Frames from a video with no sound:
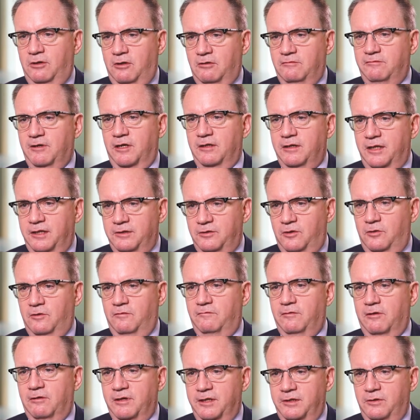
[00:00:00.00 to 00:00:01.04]
over and
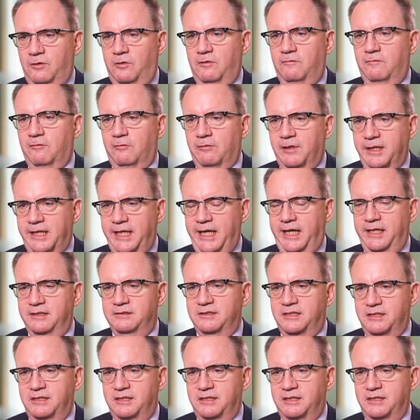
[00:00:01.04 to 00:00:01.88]
over and over again